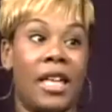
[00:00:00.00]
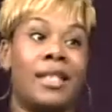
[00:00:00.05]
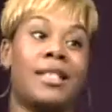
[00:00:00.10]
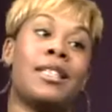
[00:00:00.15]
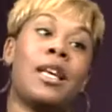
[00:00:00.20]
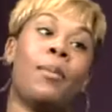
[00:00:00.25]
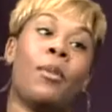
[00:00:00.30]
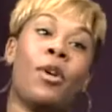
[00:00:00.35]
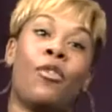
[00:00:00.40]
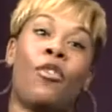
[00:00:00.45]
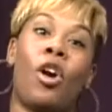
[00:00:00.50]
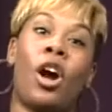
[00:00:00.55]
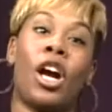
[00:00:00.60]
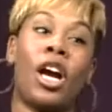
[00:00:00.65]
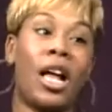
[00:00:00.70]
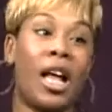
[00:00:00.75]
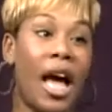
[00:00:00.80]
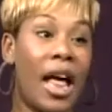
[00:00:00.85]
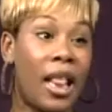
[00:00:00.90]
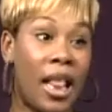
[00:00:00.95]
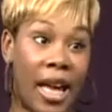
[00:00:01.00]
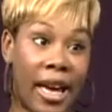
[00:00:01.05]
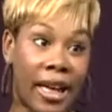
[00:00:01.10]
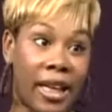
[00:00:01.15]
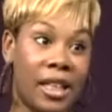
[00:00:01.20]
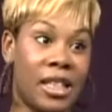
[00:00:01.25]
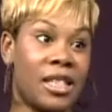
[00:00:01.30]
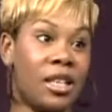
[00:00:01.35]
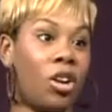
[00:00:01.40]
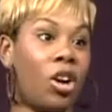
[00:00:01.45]
And some of our
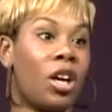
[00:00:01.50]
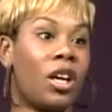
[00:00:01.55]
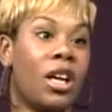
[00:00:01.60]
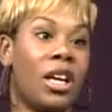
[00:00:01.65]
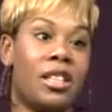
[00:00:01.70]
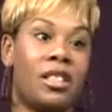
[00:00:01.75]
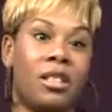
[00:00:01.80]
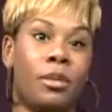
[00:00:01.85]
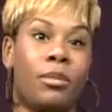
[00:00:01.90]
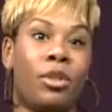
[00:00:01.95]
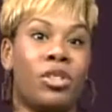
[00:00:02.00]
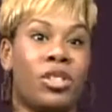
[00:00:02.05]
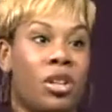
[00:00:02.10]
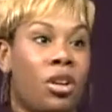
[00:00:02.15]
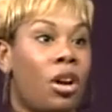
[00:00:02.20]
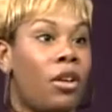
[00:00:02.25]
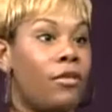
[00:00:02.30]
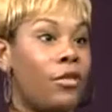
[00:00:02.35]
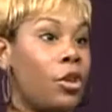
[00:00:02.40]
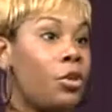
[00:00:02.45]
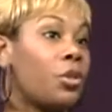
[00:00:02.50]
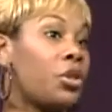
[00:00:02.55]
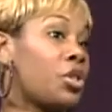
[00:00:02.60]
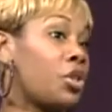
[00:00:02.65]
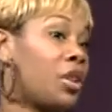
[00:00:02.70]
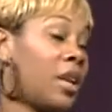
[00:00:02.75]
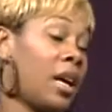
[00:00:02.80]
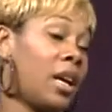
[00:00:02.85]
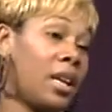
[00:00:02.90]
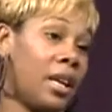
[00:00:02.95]
clients and our customers and our viewers
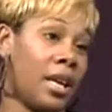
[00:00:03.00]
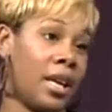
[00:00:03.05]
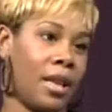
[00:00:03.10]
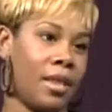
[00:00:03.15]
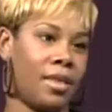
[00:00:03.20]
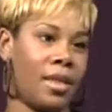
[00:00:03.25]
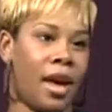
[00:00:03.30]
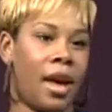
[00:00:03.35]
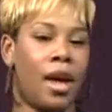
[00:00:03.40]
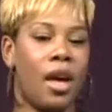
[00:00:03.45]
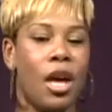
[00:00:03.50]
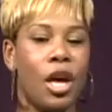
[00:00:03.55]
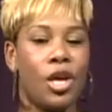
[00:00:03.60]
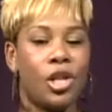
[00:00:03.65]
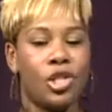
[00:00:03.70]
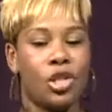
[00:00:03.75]
are not going to get that.